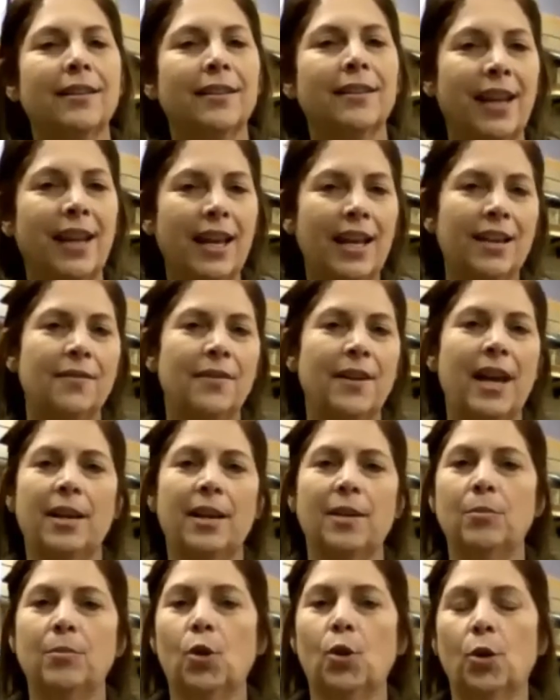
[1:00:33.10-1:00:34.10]
they have
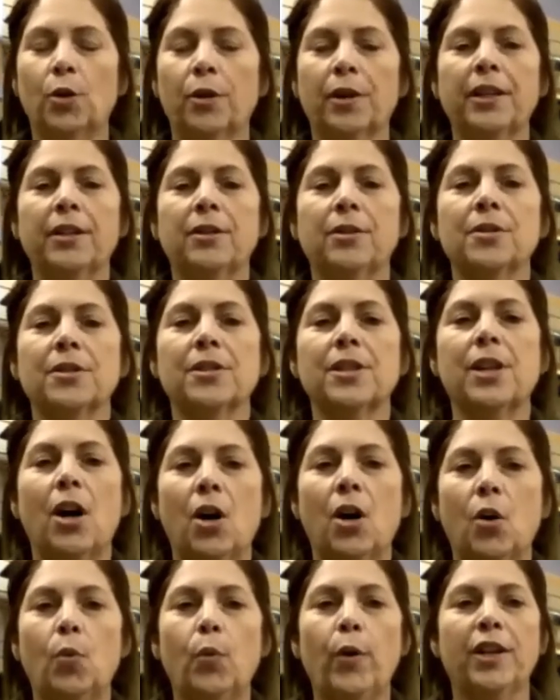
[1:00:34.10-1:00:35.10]
had Orioles
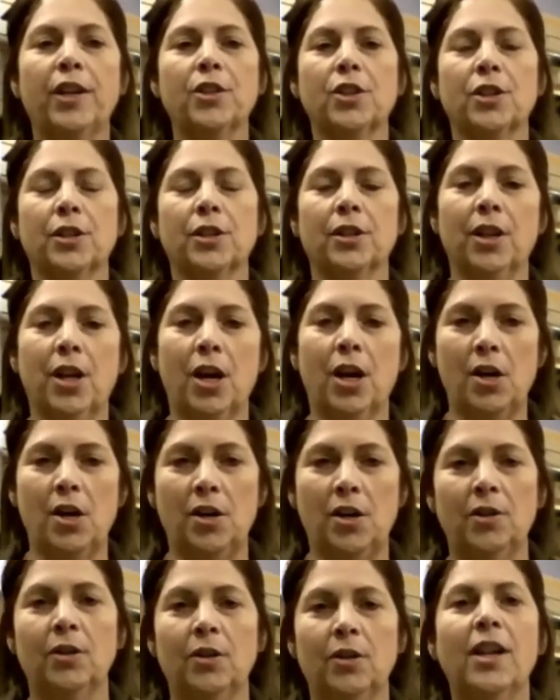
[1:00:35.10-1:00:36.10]
all winter
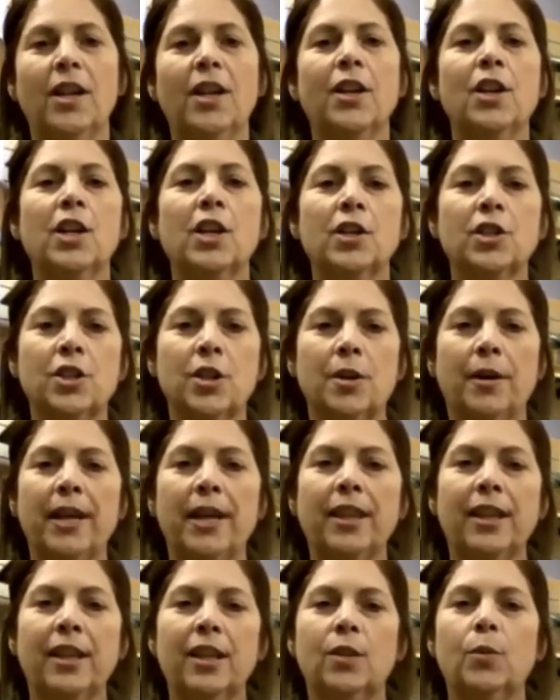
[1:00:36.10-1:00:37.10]
long. So okay. I
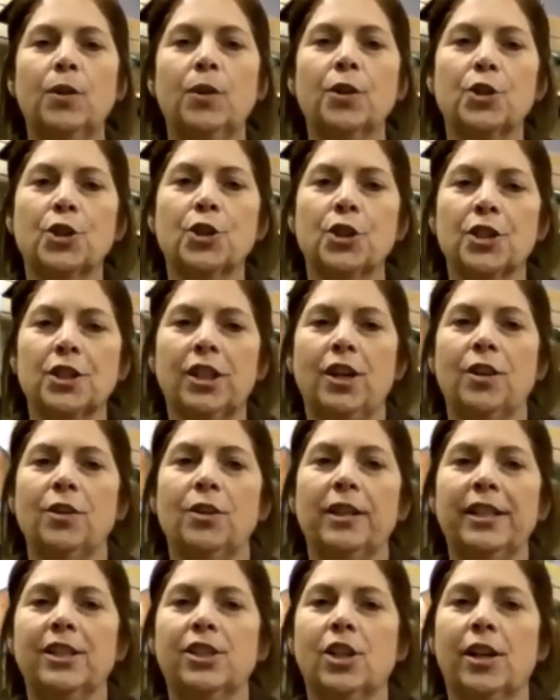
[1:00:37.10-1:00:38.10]
think we're just
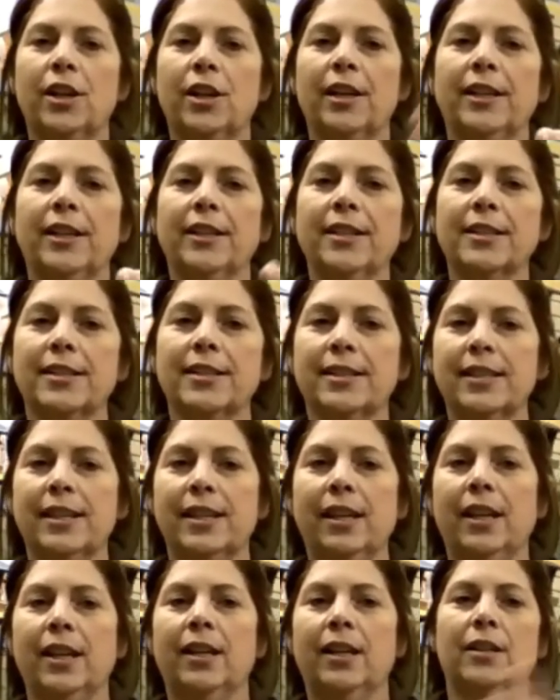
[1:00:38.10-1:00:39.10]
slowly starting to
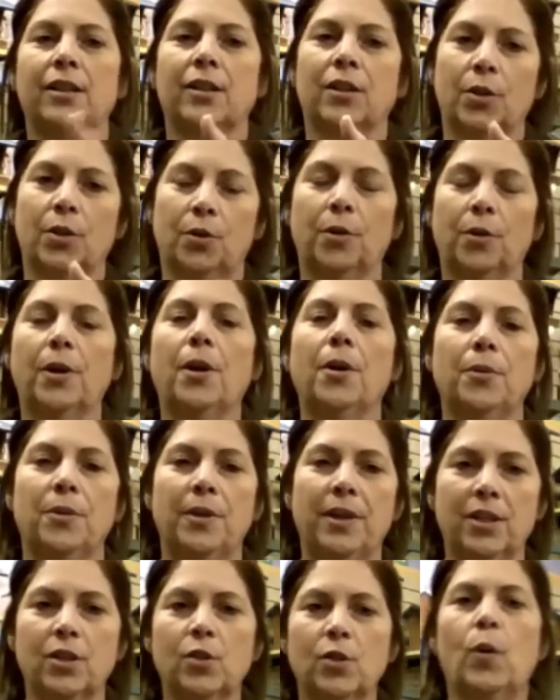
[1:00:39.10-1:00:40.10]
see it grow
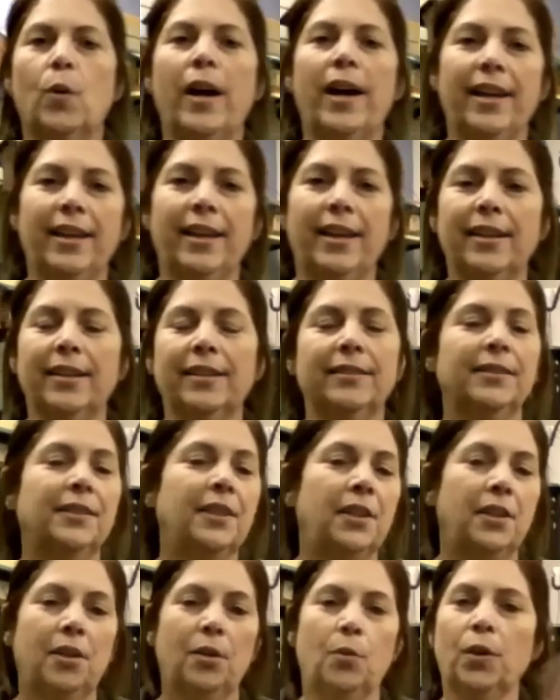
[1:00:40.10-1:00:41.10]
this way that,
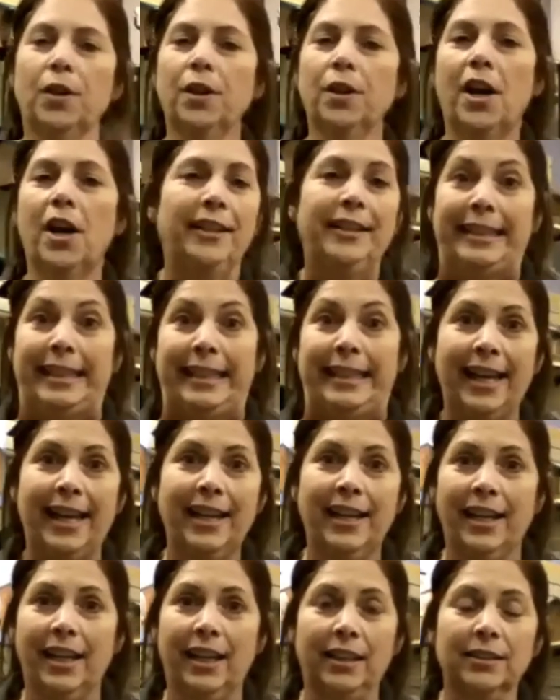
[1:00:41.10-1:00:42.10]
you know, we're not
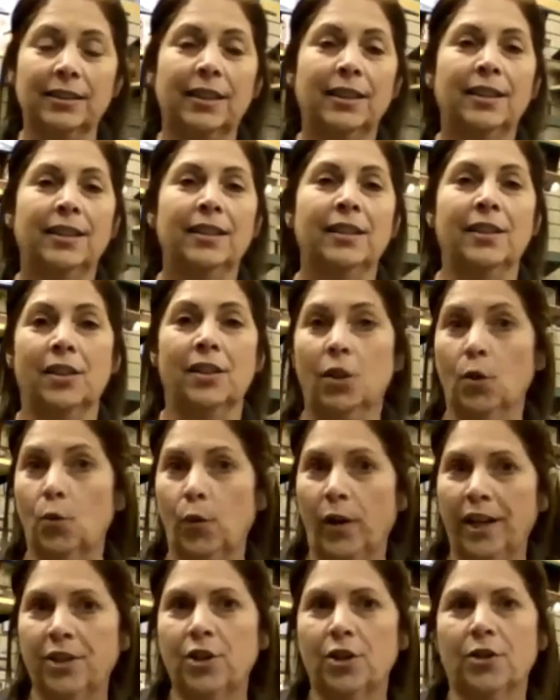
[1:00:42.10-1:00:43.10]
getting the
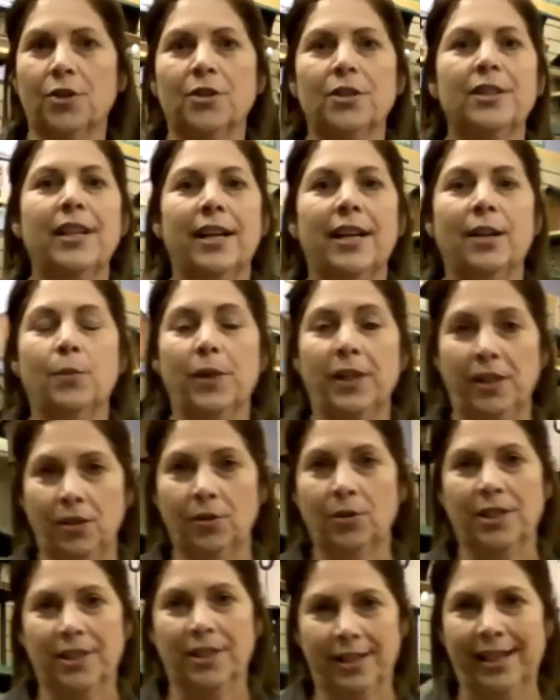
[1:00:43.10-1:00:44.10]
winters like we
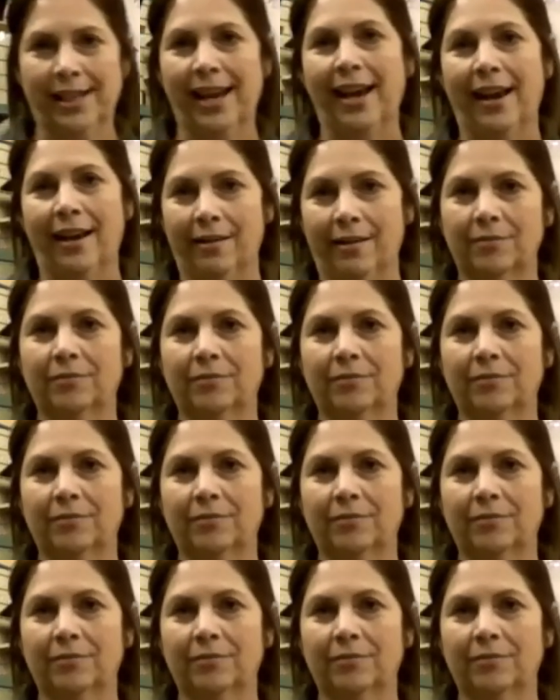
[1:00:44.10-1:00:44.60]
used to get.